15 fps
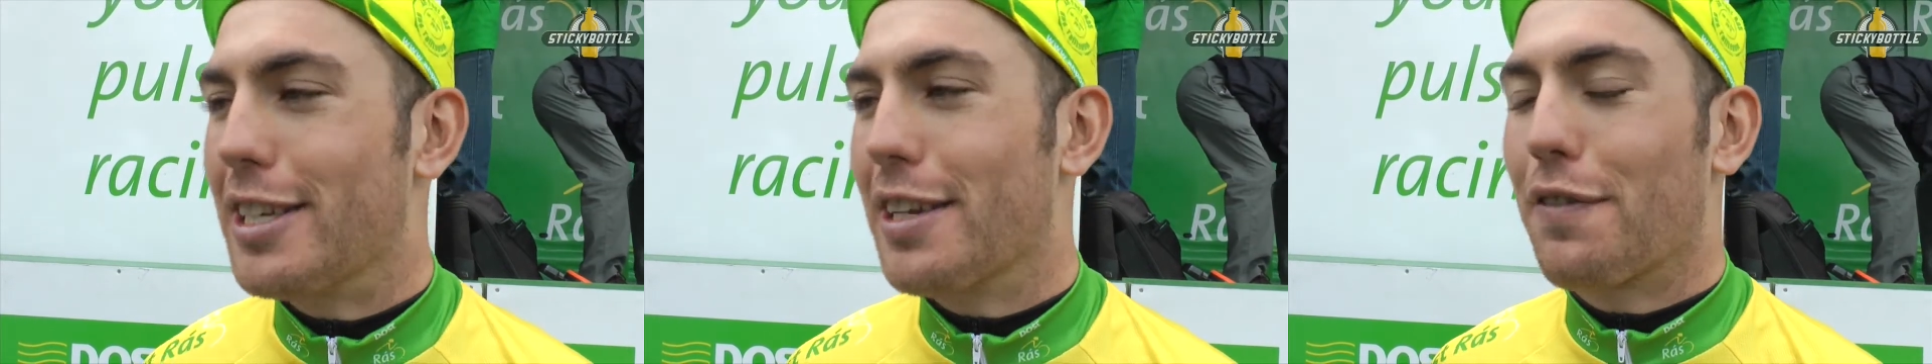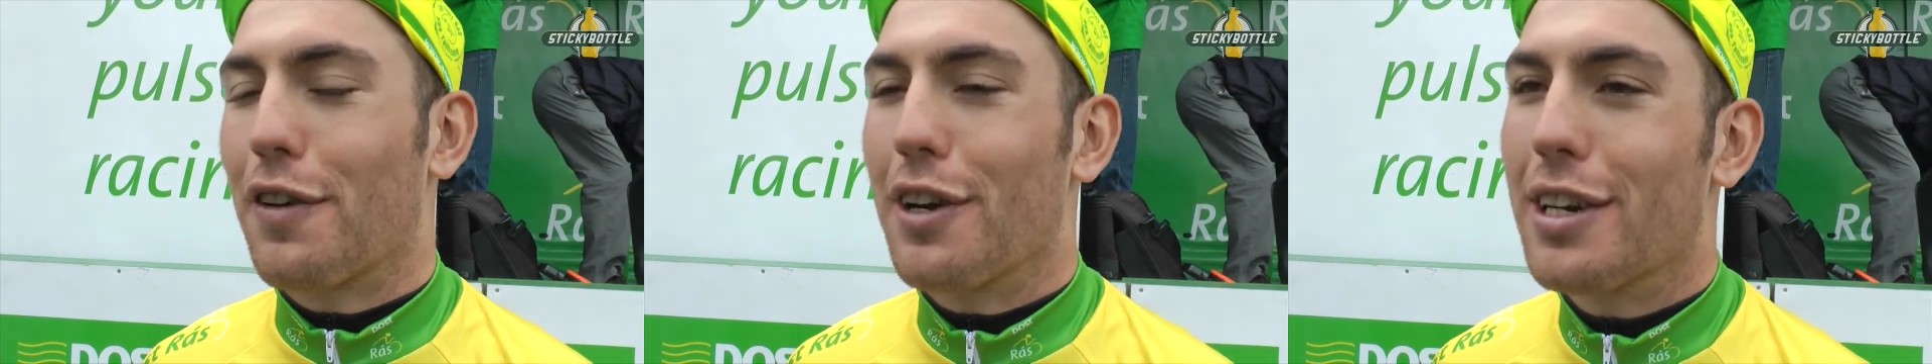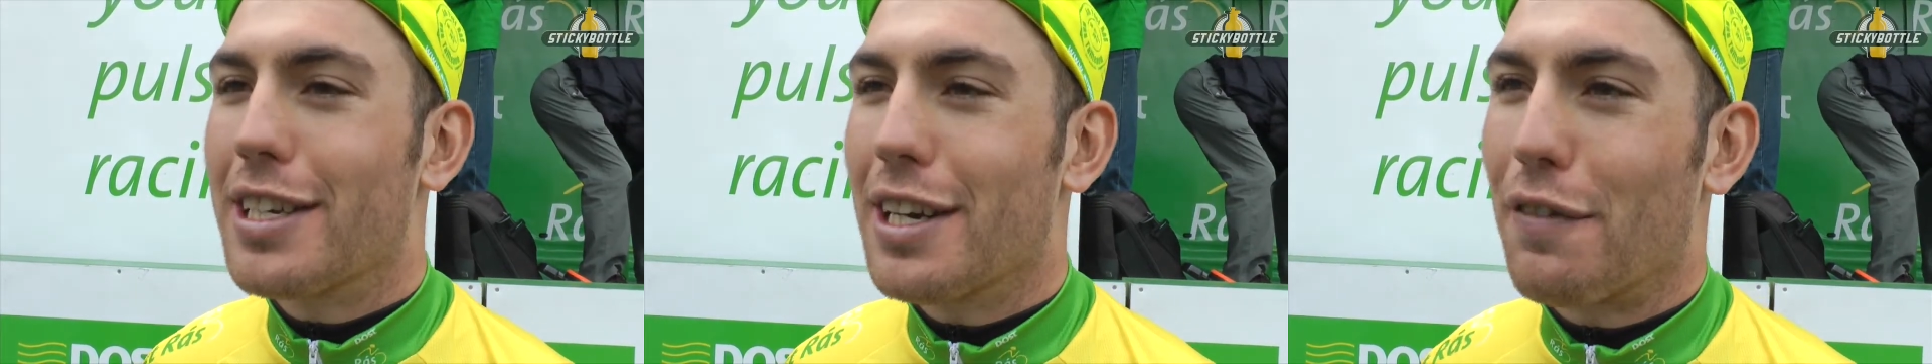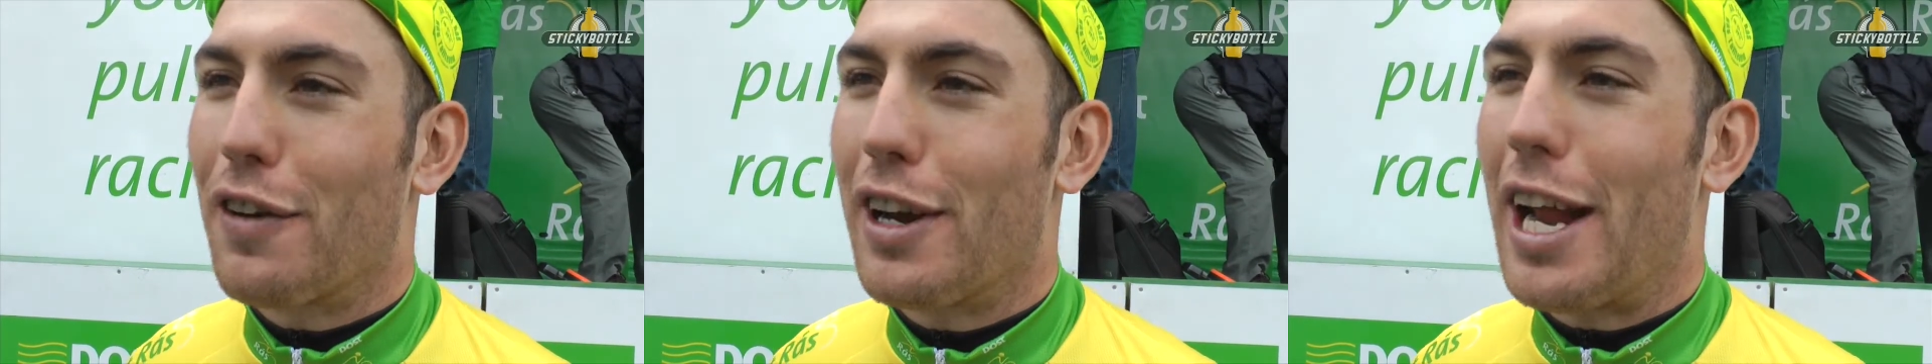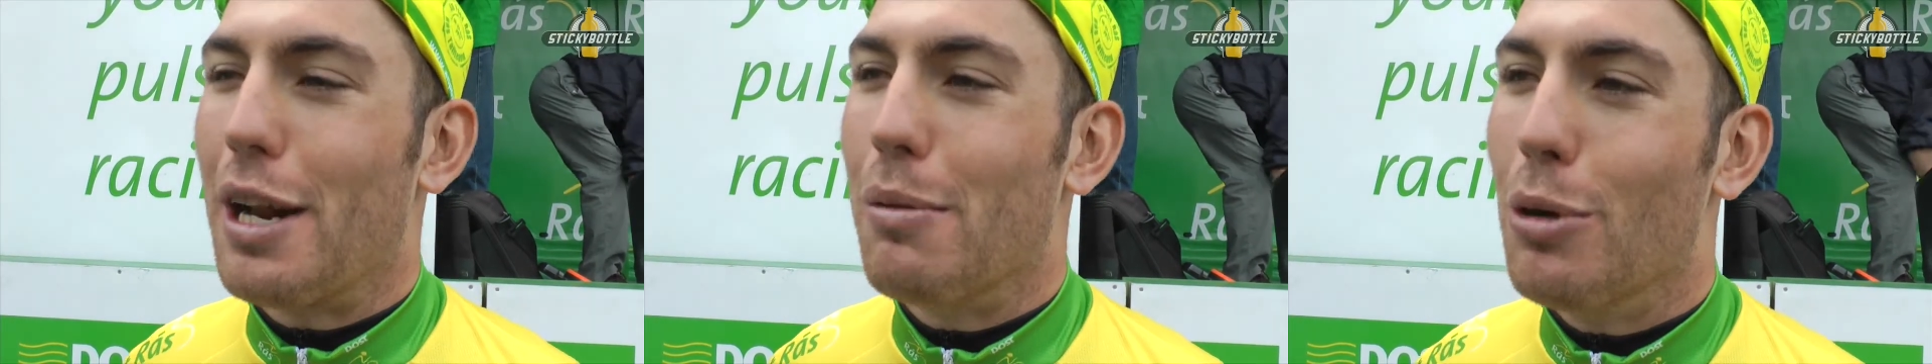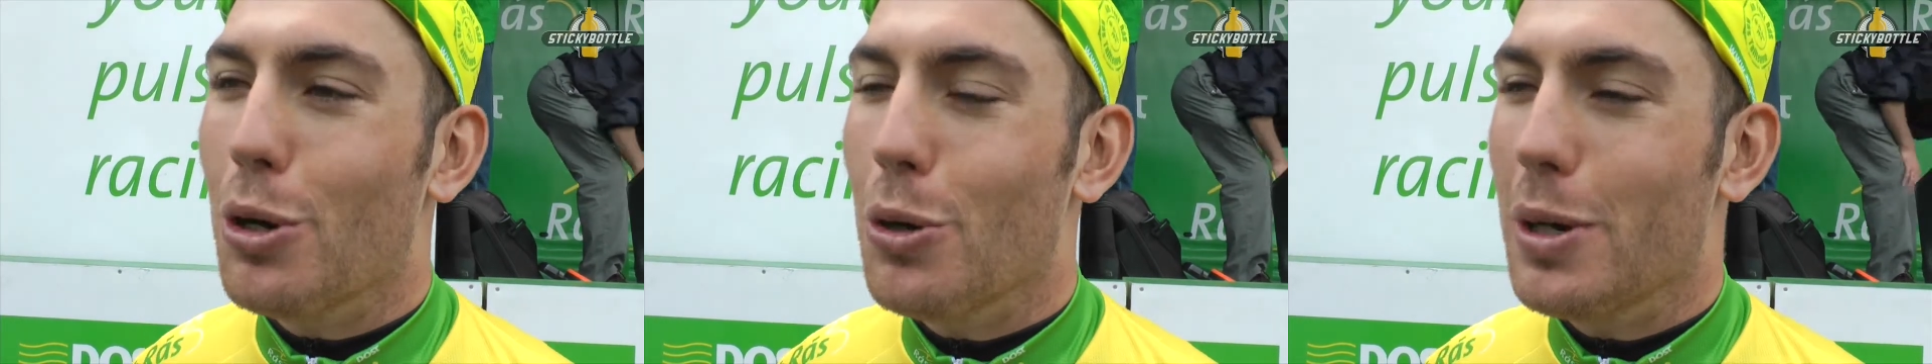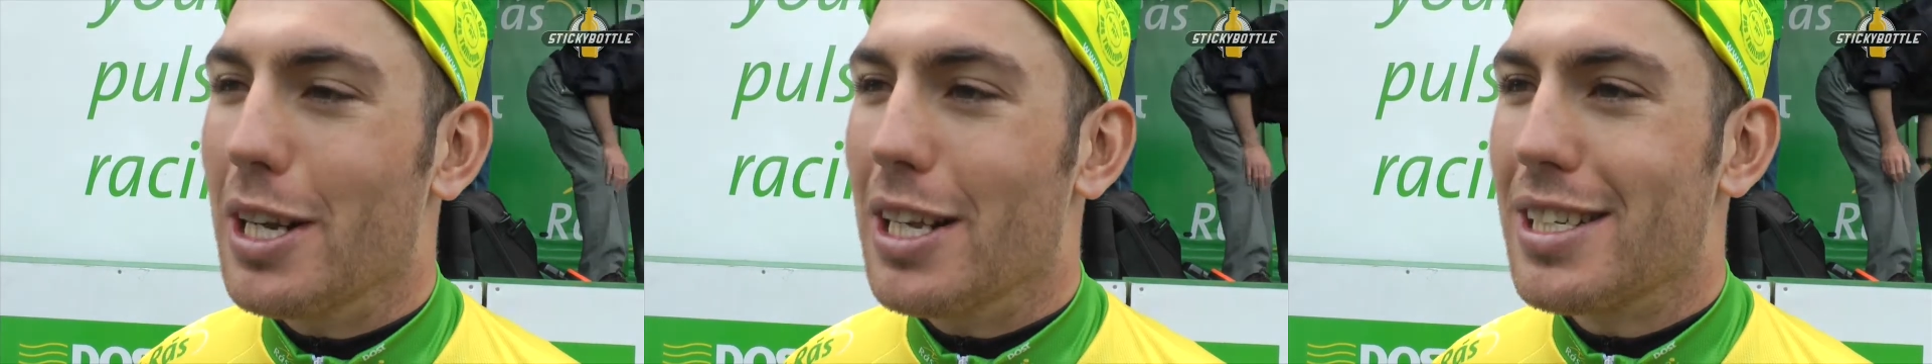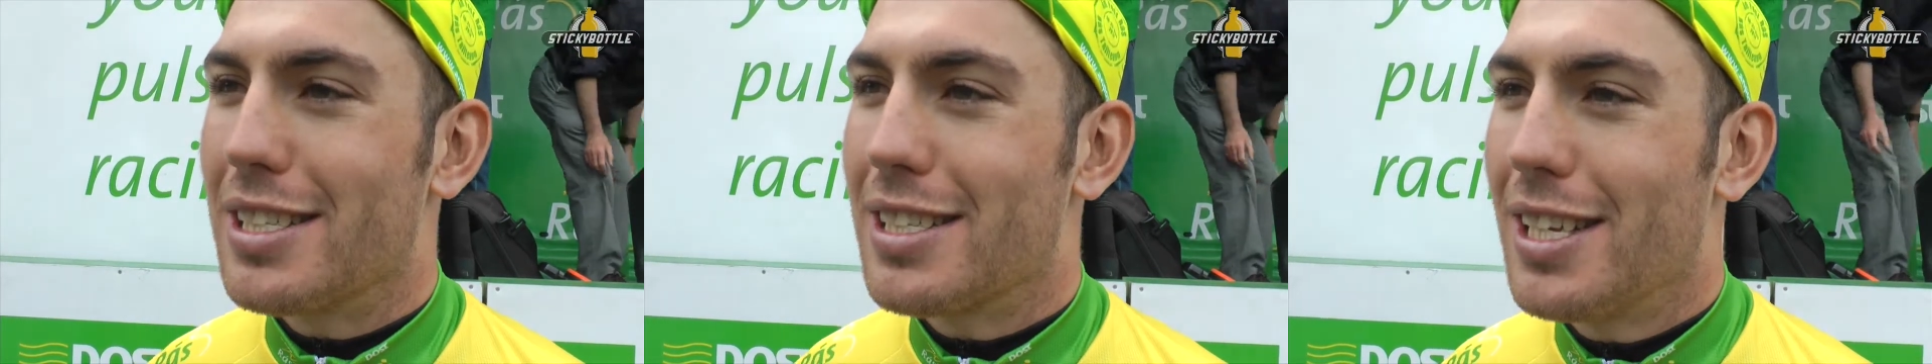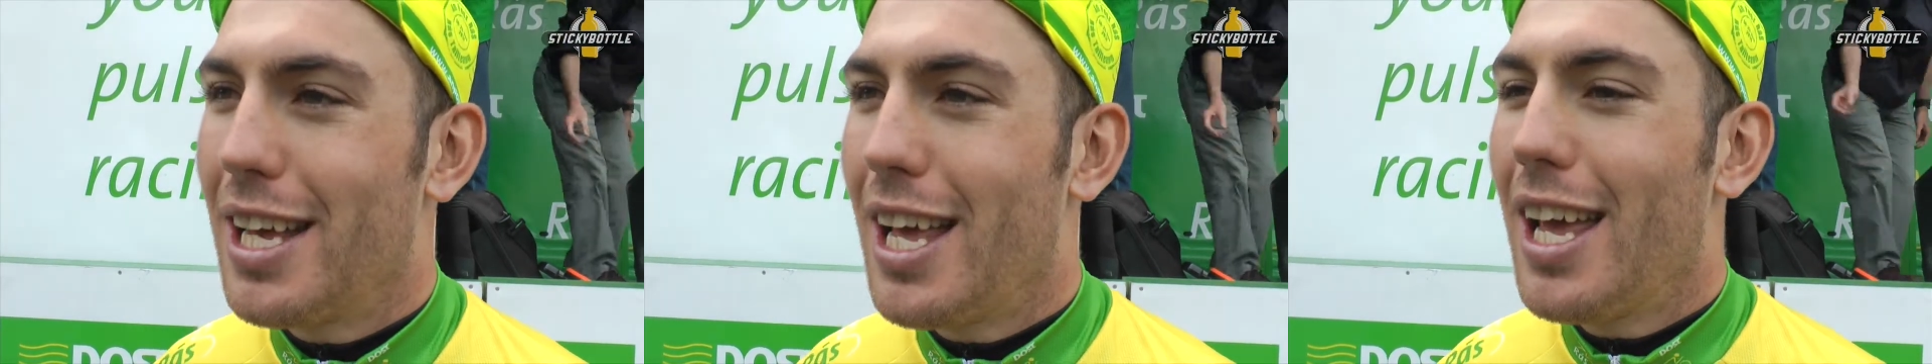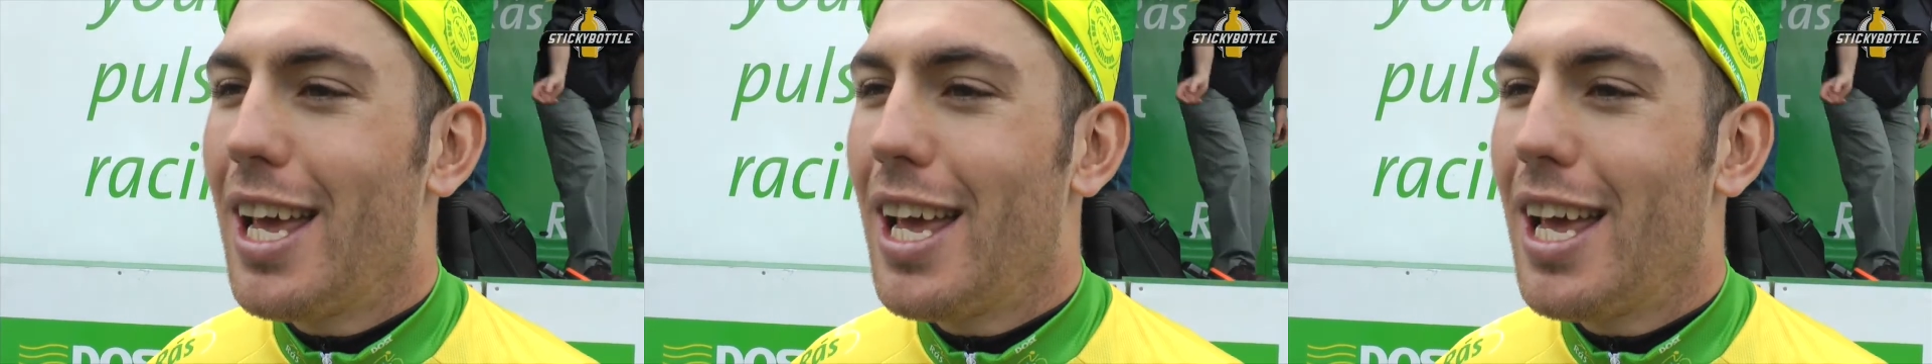different animal, and it's,